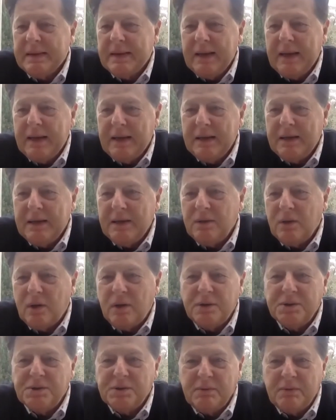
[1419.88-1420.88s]
and
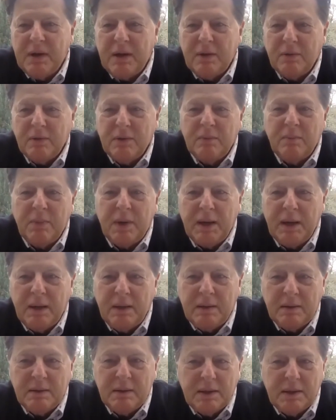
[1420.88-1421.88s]
all surrounded
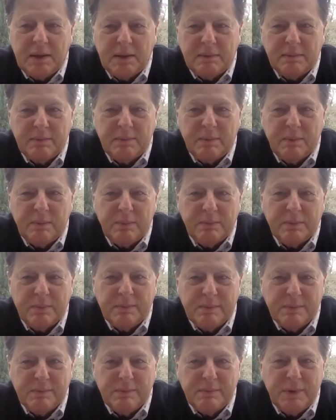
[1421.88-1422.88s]
by
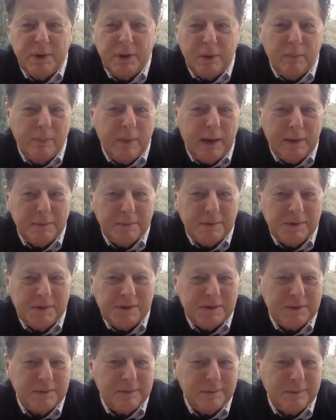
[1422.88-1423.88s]
mountains
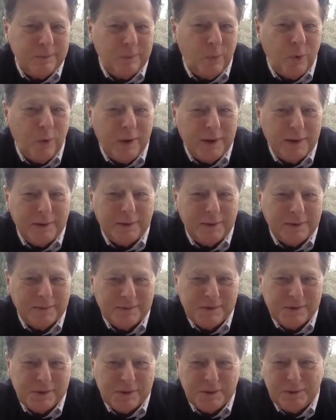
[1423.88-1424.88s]
and water.
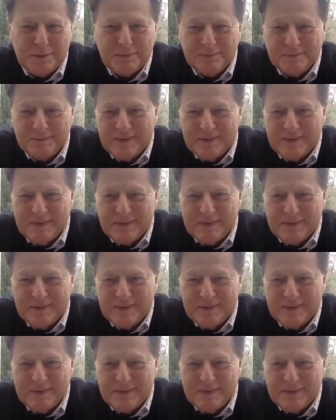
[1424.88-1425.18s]
So